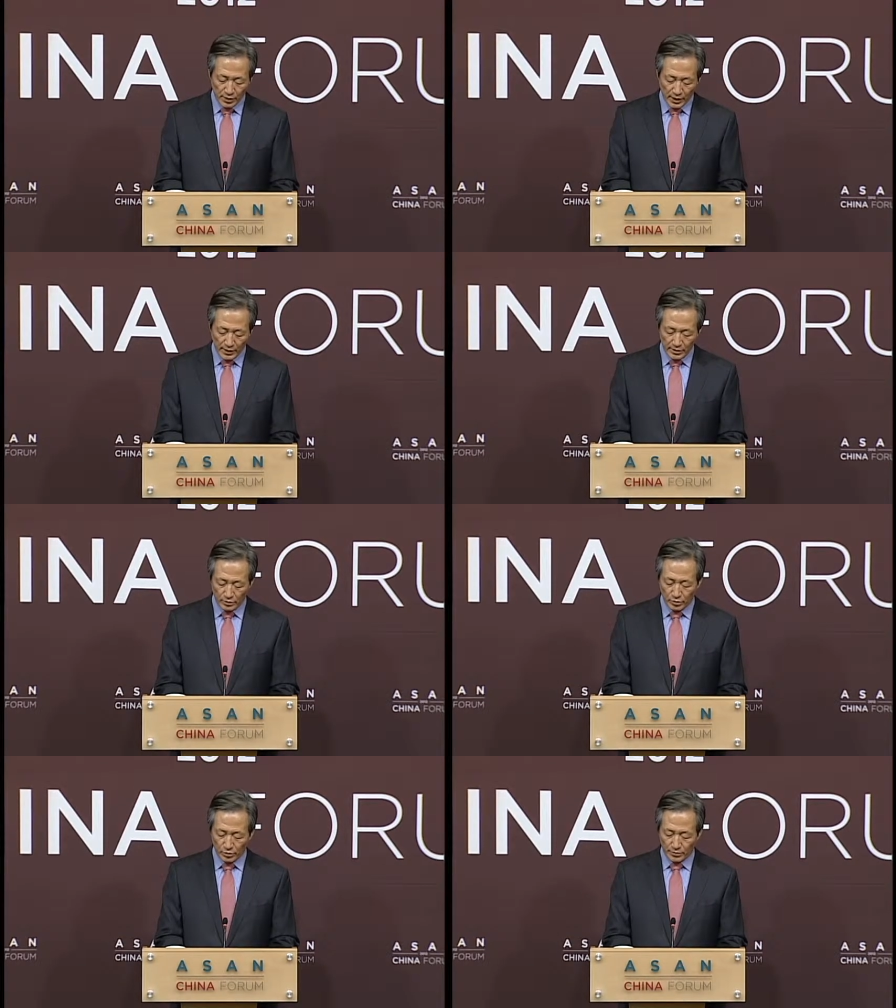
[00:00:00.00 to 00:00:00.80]
I had
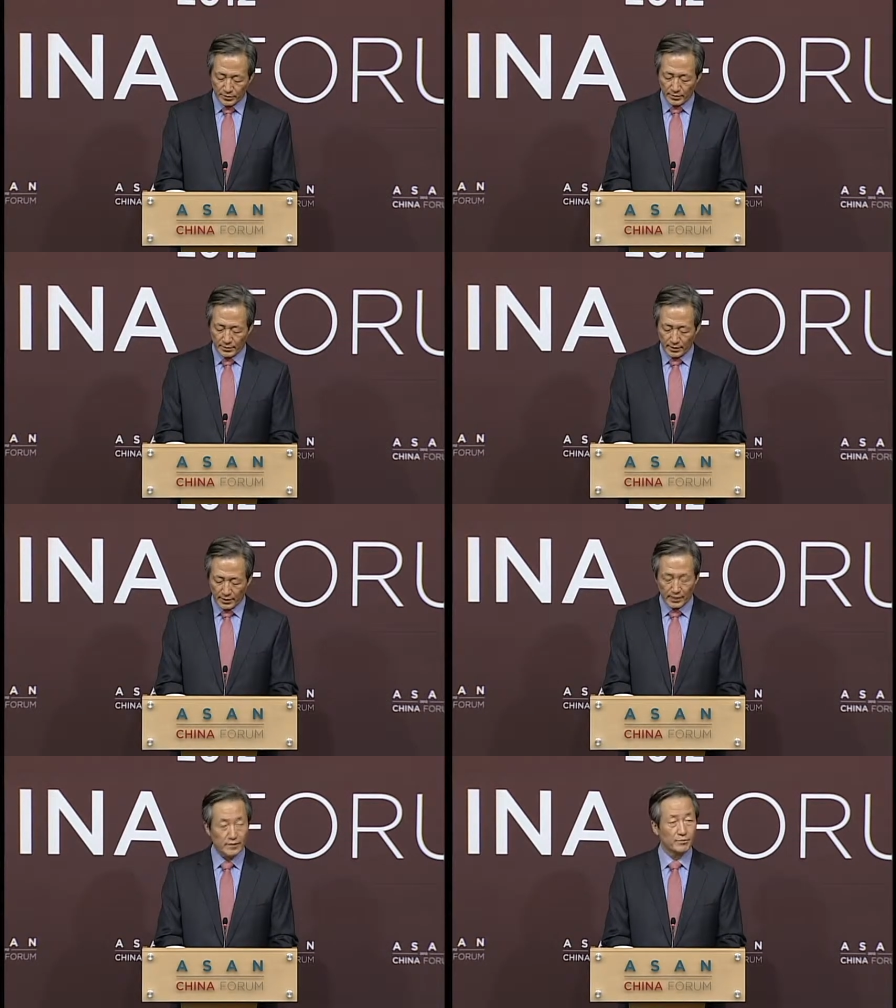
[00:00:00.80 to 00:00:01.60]
hoped,
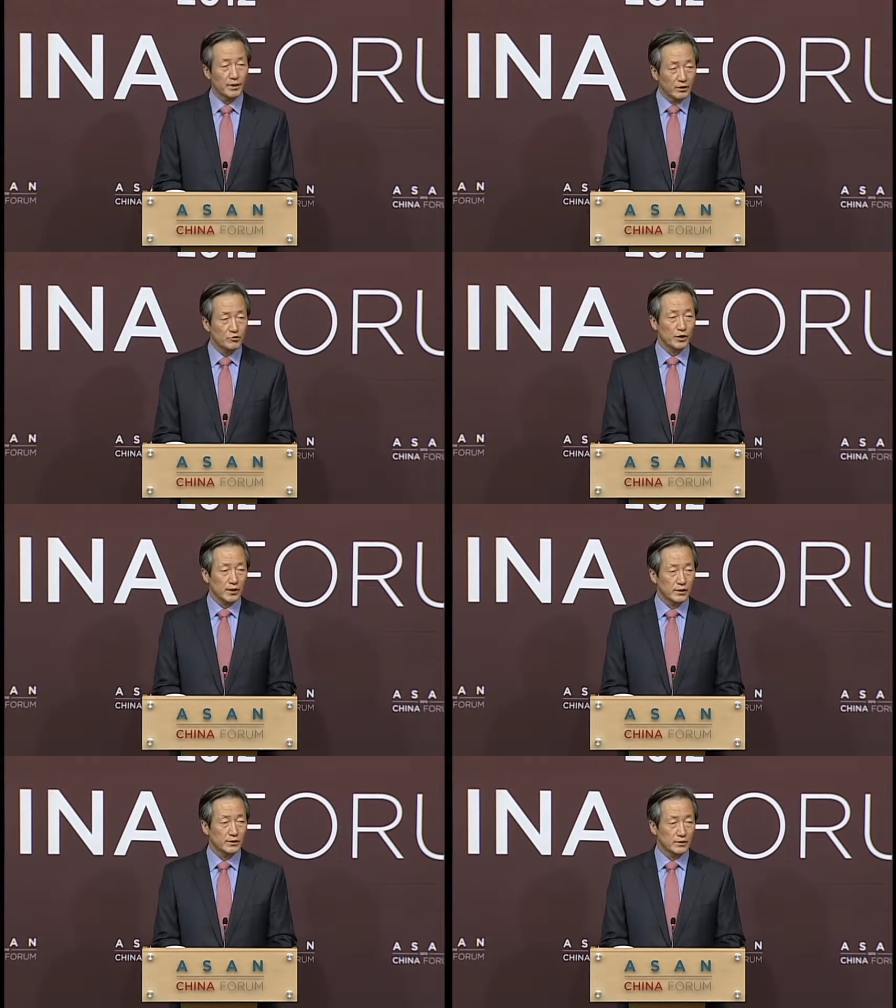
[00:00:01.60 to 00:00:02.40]
and many
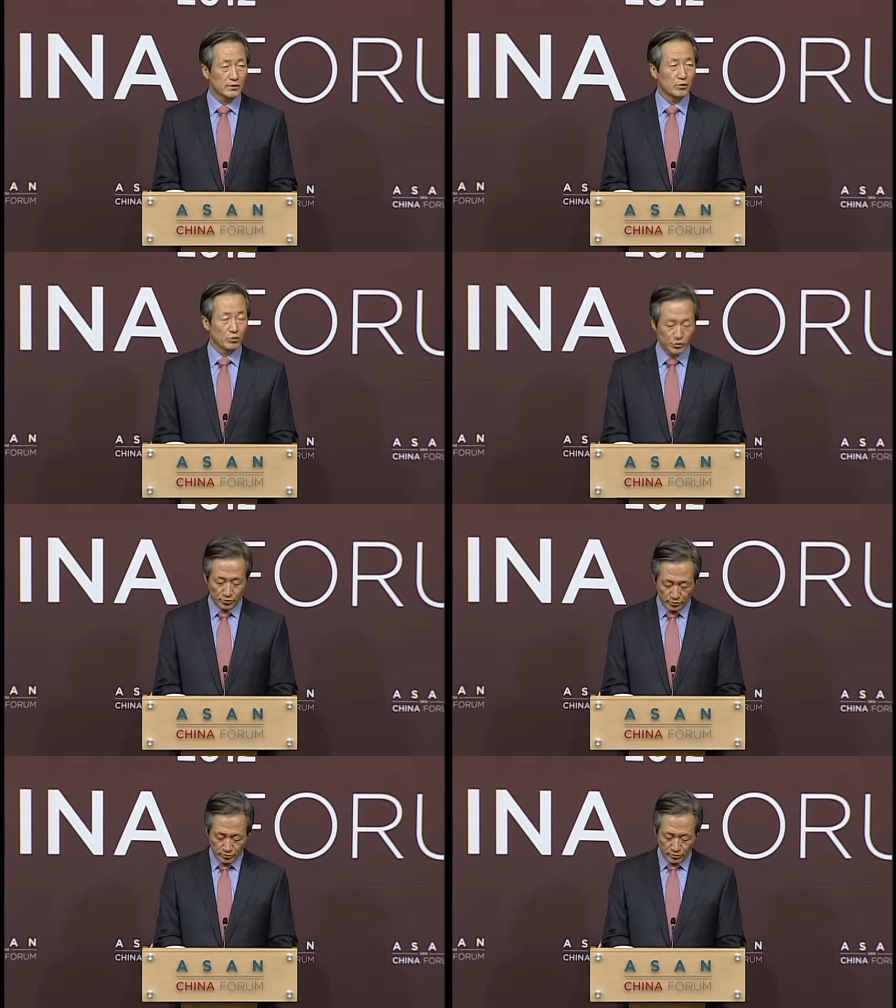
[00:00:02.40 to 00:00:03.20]
Chinese
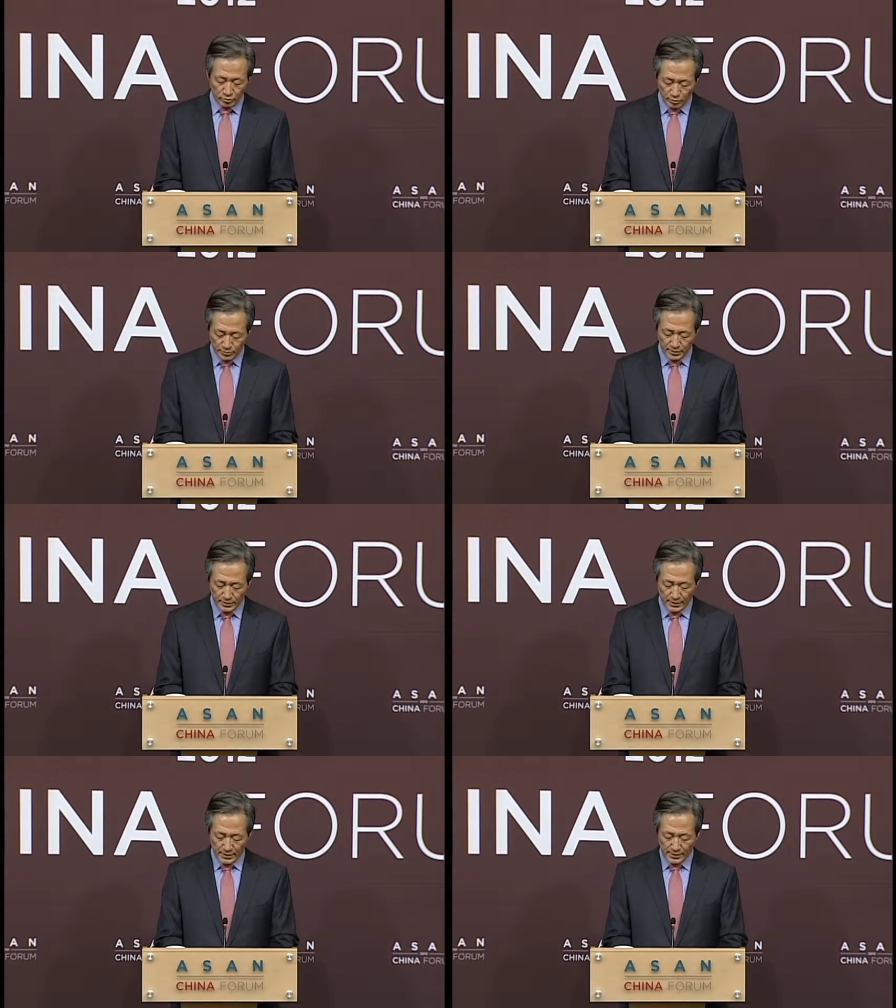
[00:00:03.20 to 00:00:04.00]
also hoped,
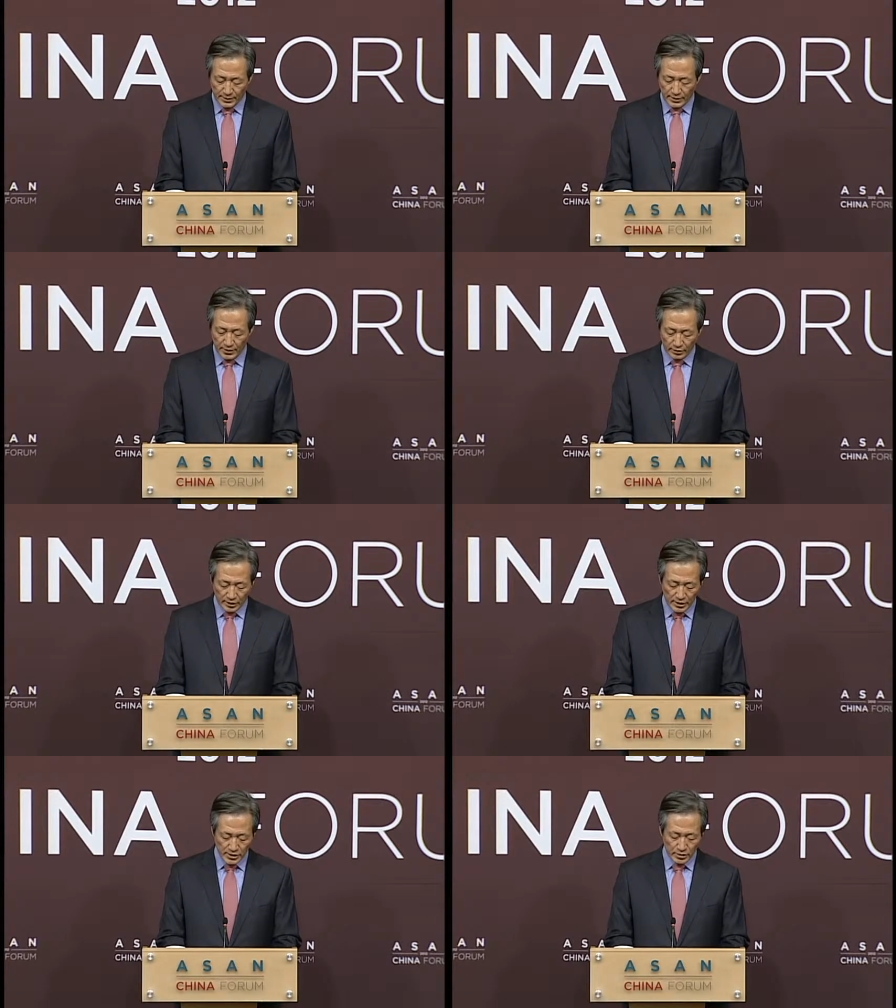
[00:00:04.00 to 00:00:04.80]
the
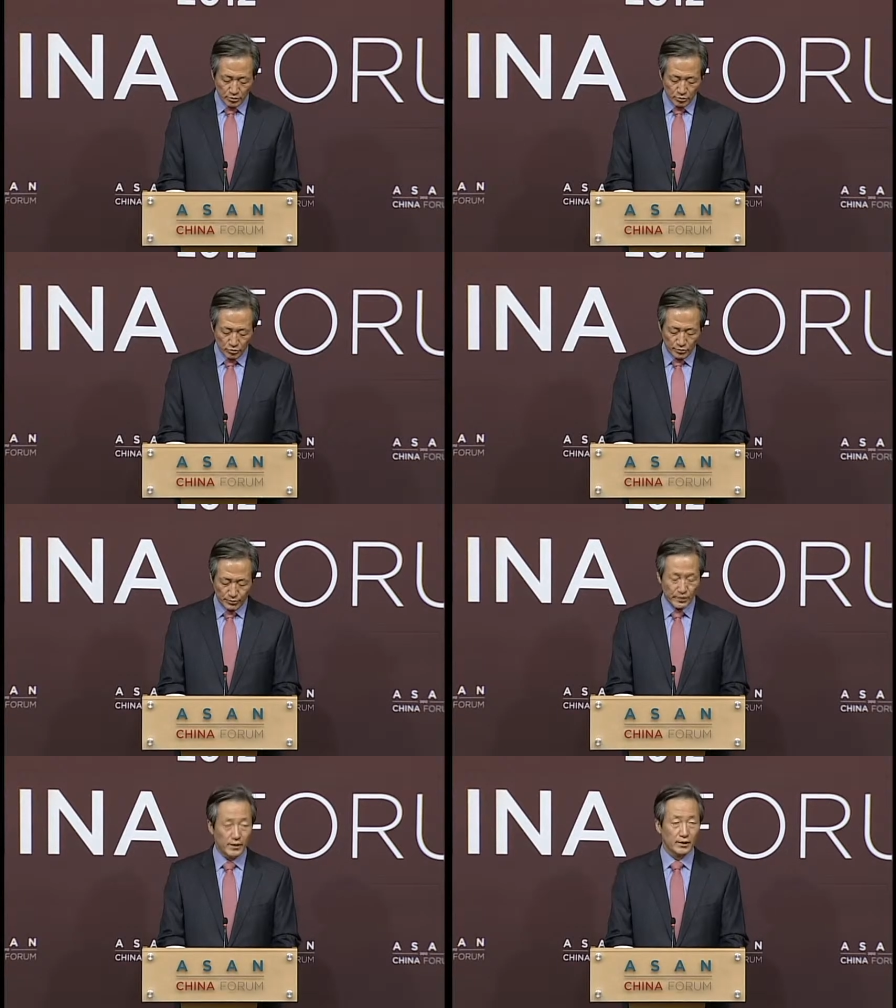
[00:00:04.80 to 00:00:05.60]
occasion would
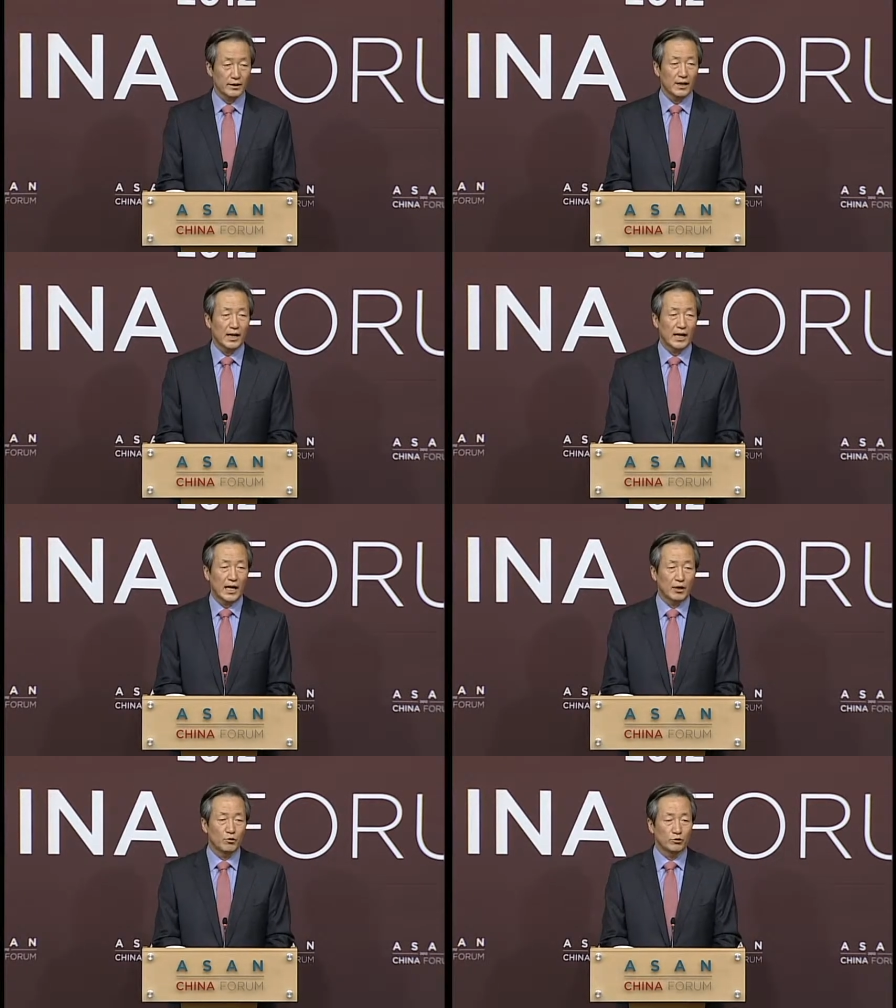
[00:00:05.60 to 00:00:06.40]
bring
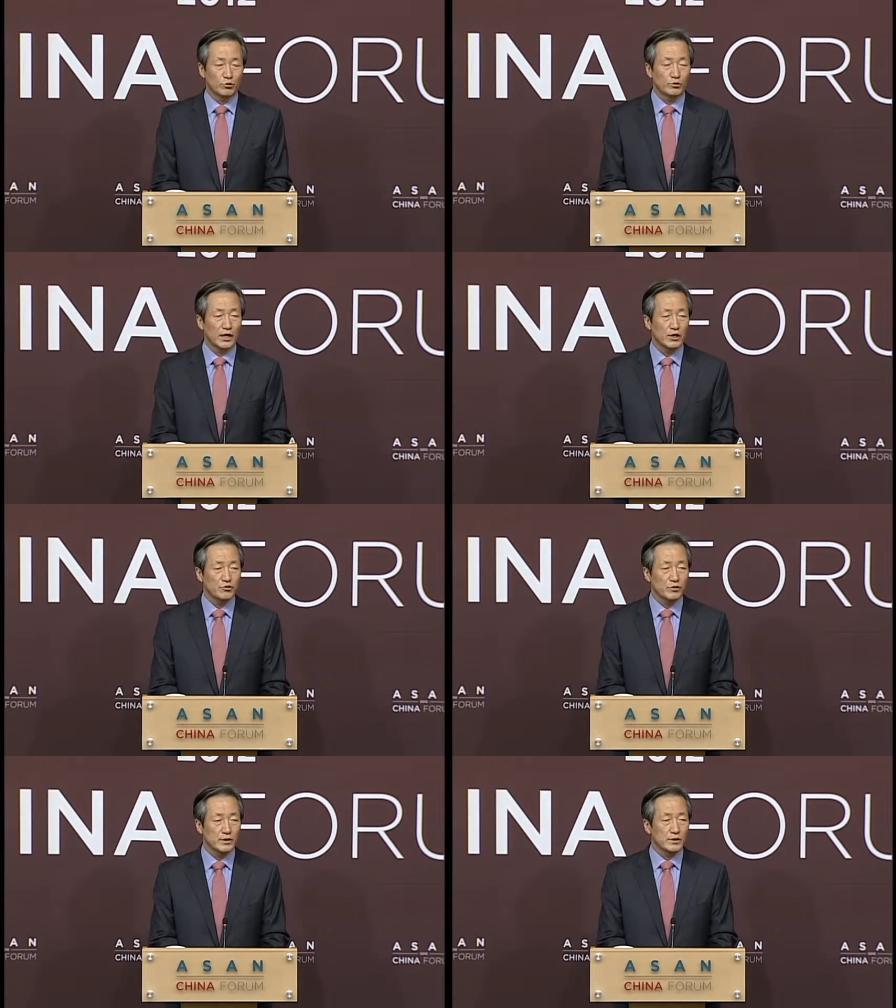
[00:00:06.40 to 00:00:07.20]
our two
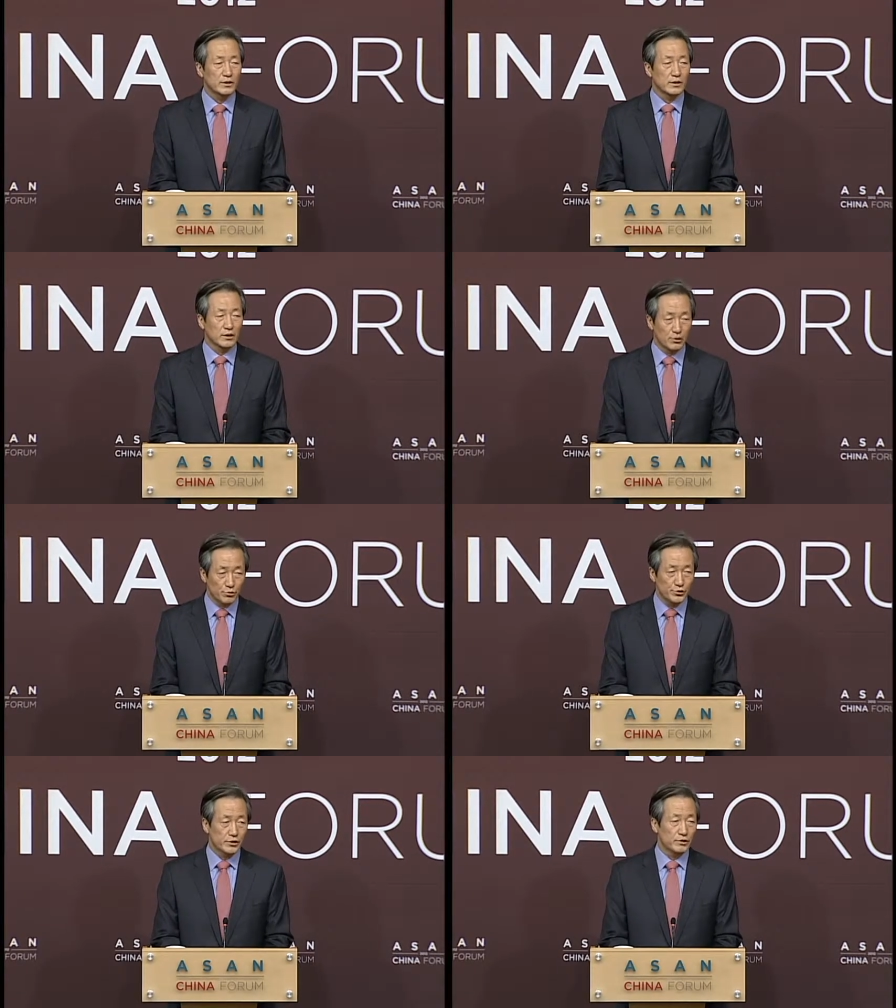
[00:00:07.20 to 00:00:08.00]
countries
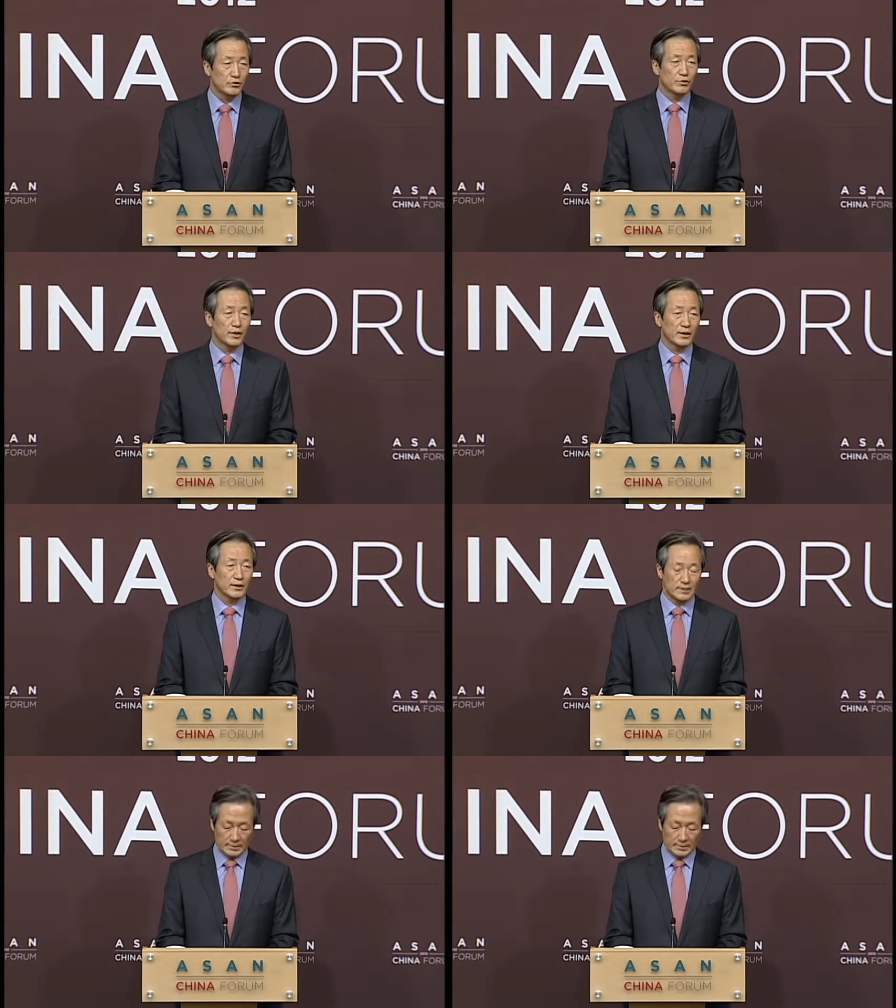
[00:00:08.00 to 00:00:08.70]
closer together.